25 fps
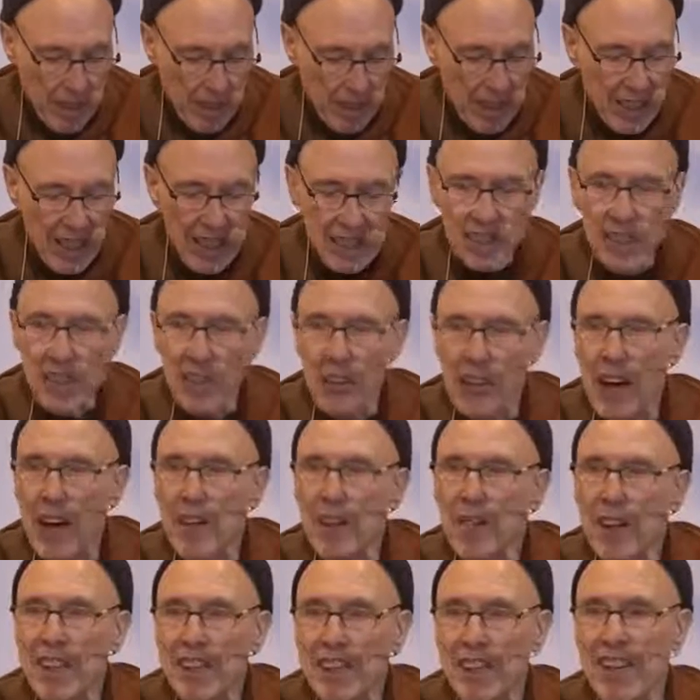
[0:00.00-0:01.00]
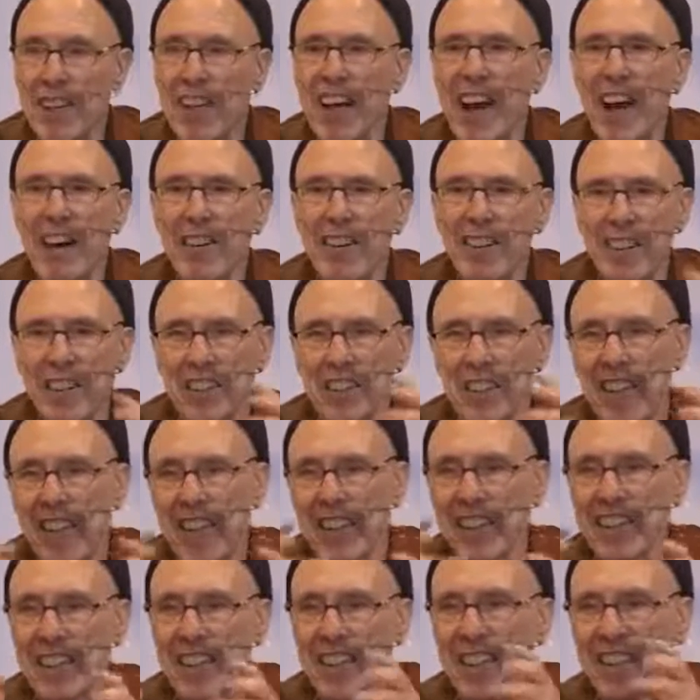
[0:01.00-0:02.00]
And so now Vasikara
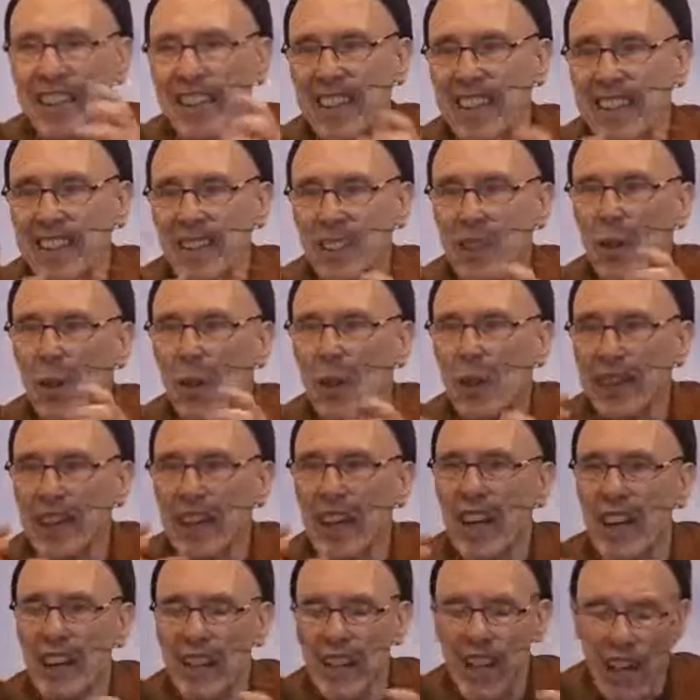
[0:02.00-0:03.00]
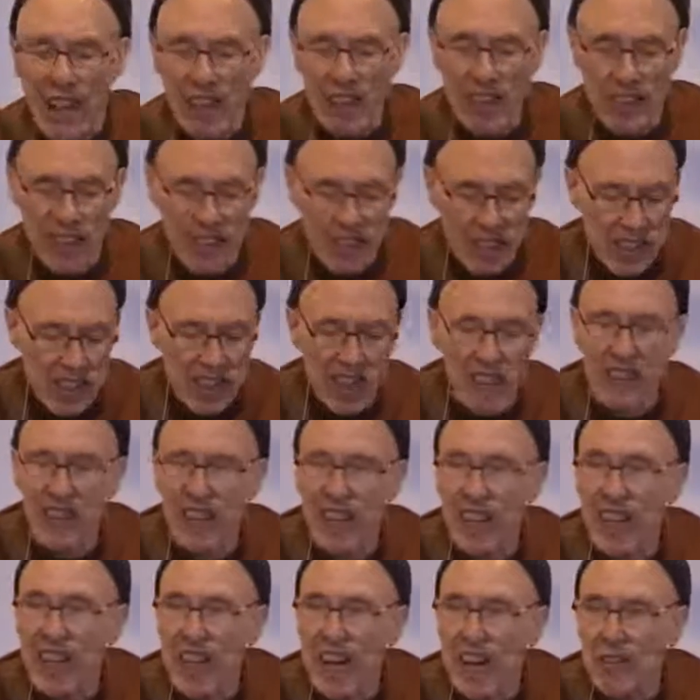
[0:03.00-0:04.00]
thinks that he's caught Ananda in
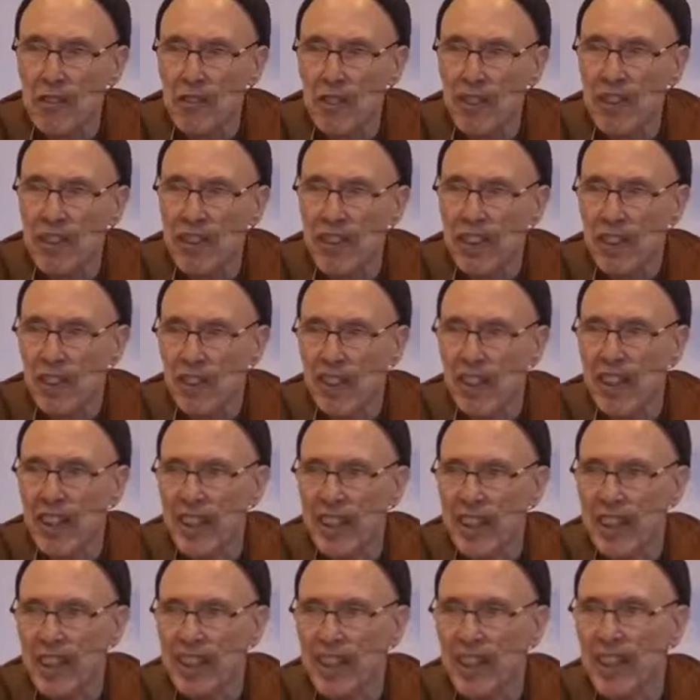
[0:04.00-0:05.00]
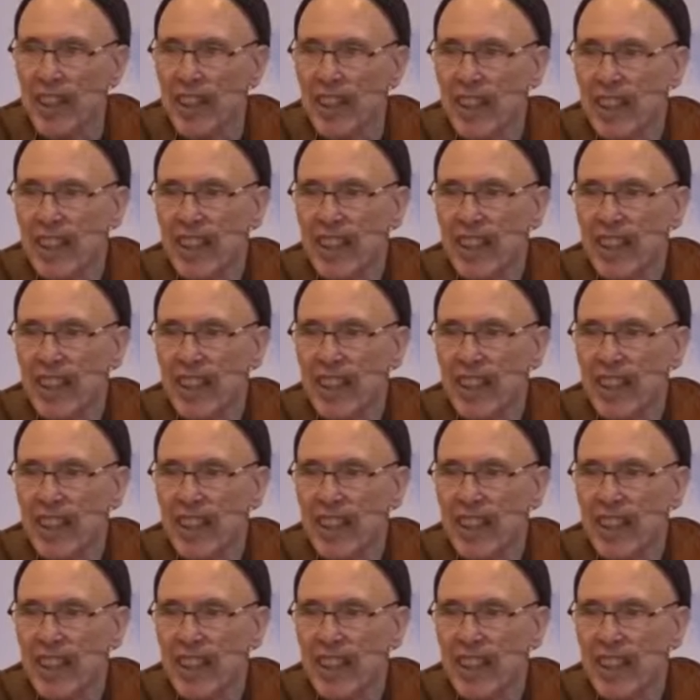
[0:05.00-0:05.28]
a contradiction here,